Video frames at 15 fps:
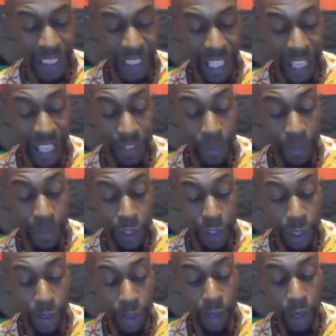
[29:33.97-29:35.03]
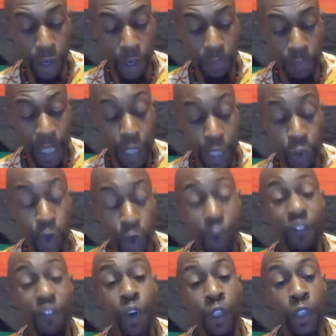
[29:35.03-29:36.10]
and even material or mineral
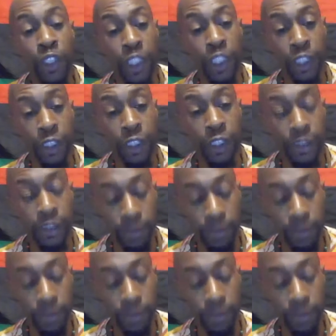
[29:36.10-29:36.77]
forces.